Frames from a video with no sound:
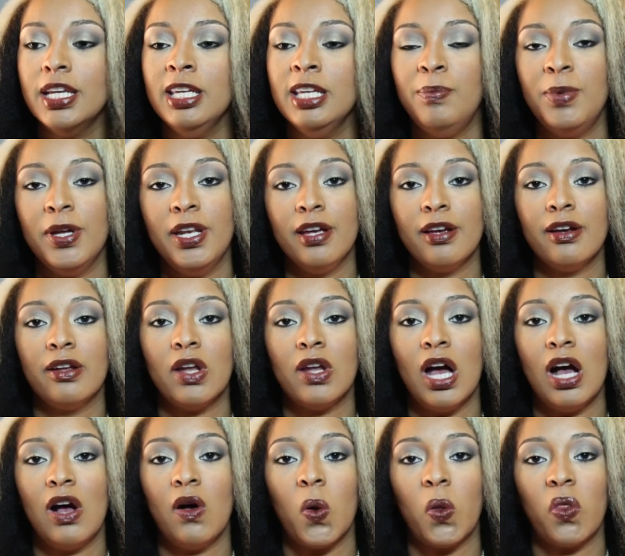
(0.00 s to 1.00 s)
depending on
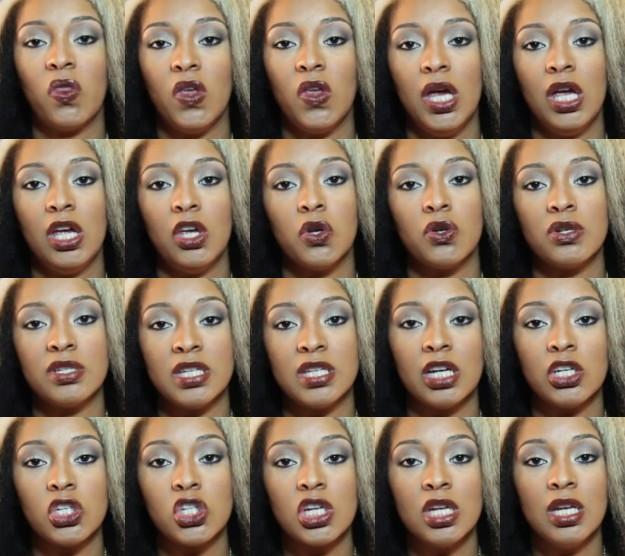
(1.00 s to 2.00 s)
how thick your
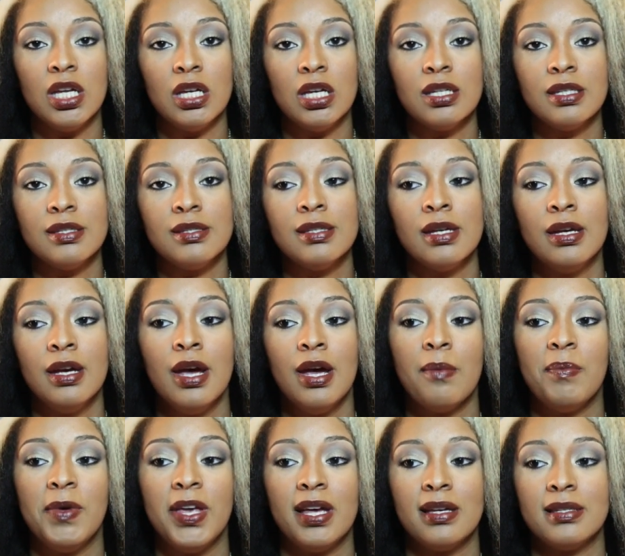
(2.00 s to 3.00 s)
section is,
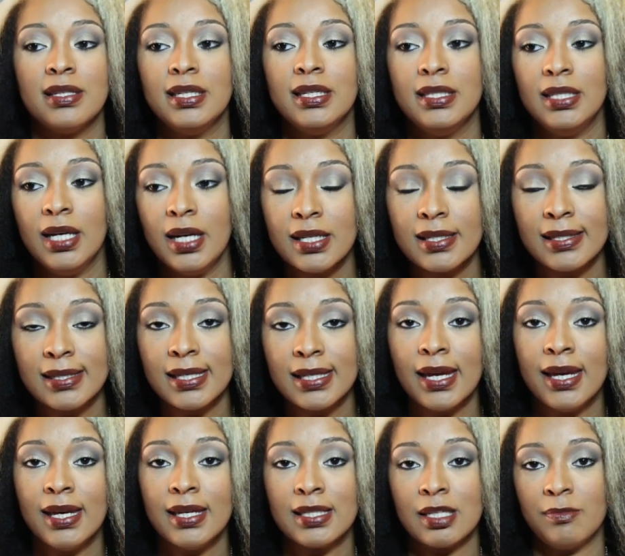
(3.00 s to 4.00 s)
because it does
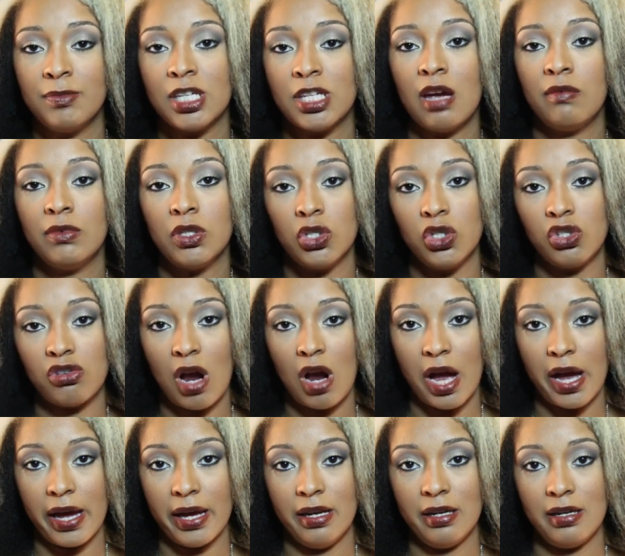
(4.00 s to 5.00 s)
take some time to
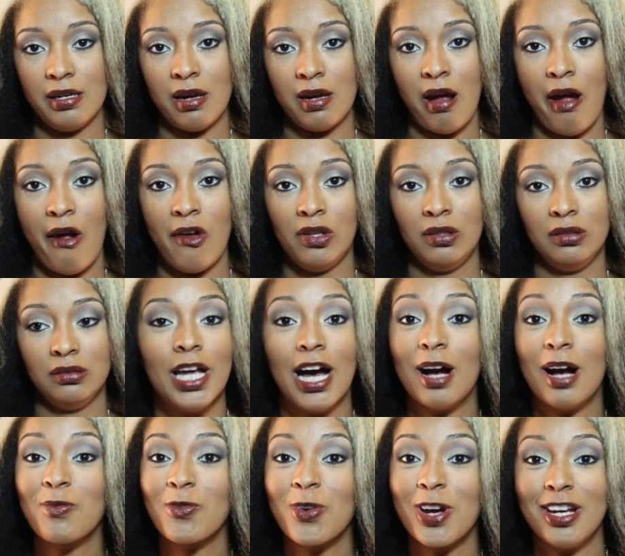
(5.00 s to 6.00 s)
dry.
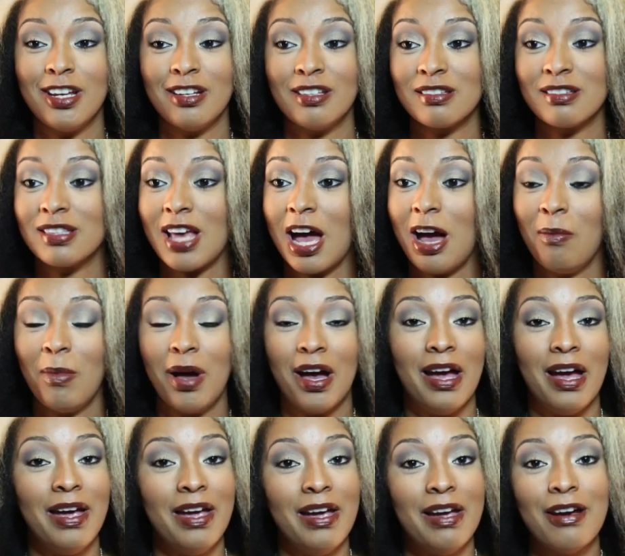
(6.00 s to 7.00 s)
Now I'm ready to style
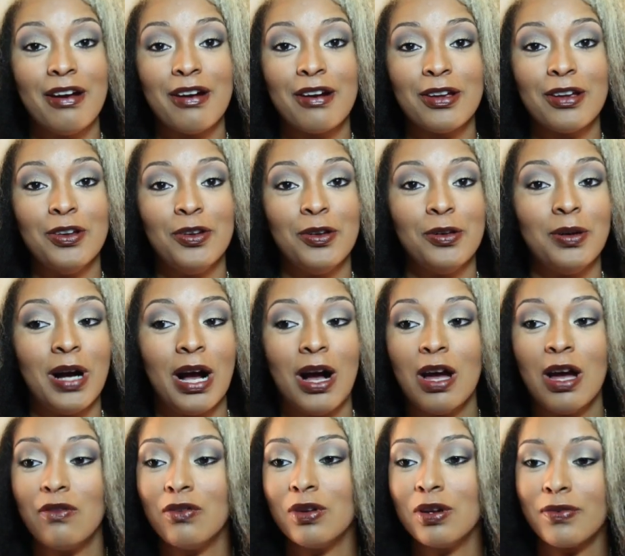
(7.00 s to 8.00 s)
my hair,
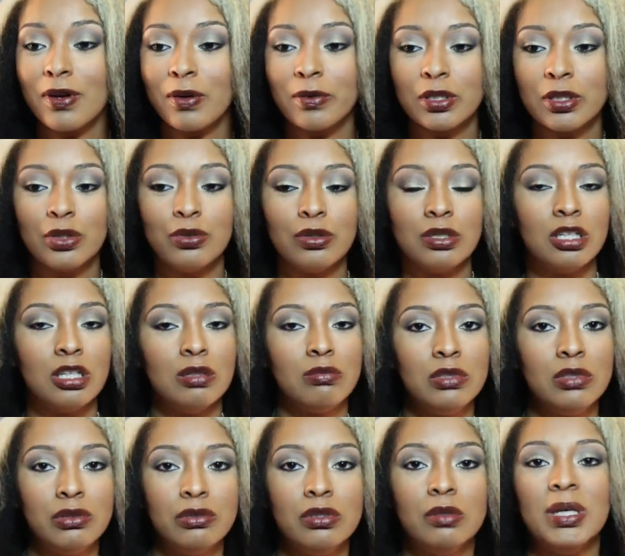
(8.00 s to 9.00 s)
however, if I want to do an
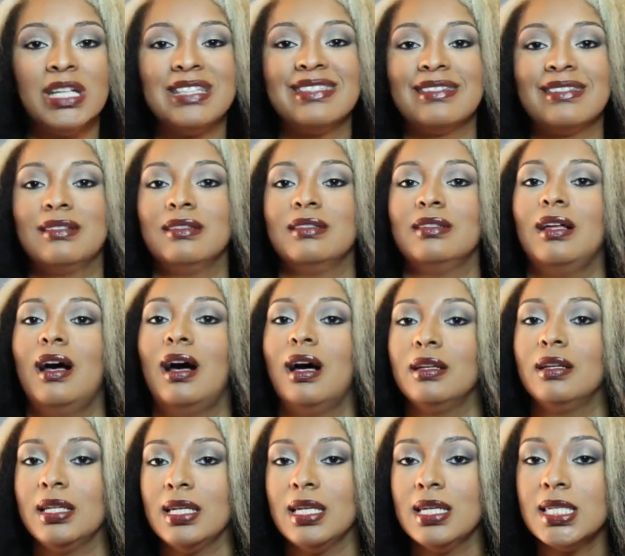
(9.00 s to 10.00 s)
updo, it makes it a lot
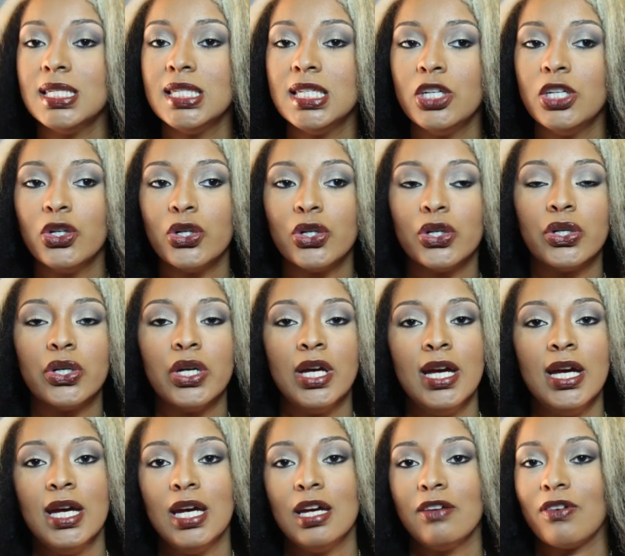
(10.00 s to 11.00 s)
easier.
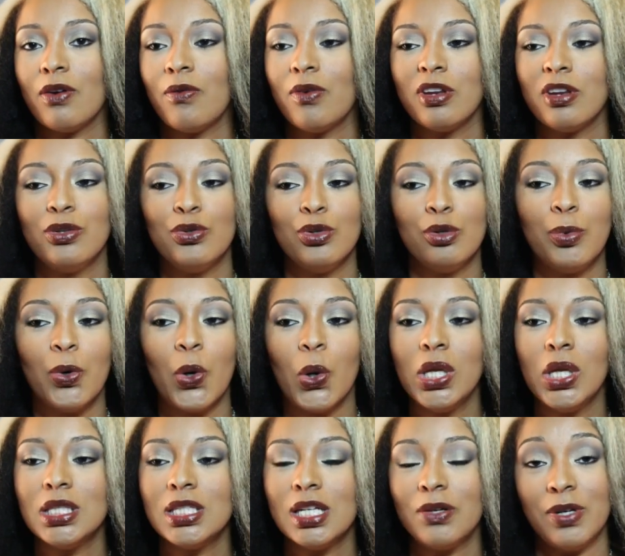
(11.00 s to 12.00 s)
If I want to do a
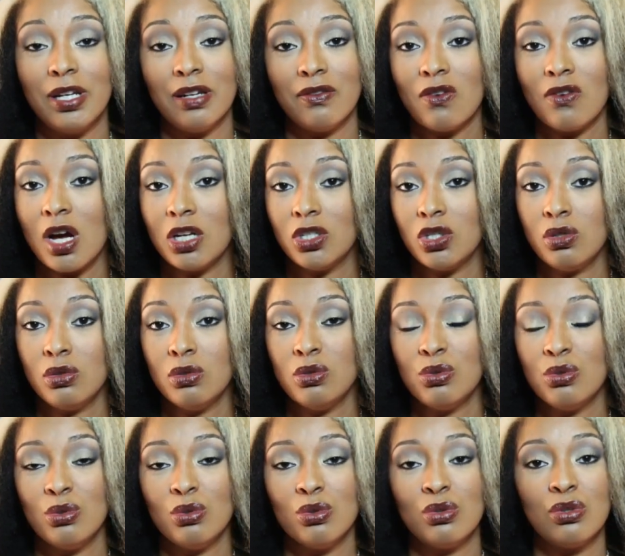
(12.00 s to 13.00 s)
ponytail, whatever I
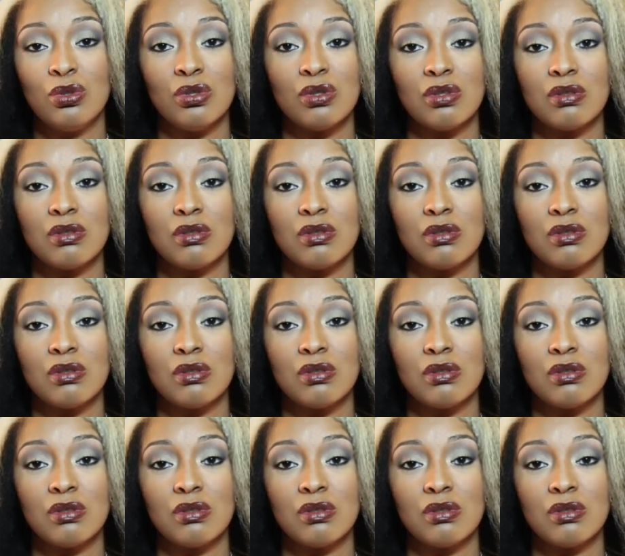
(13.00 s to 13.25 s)
choose,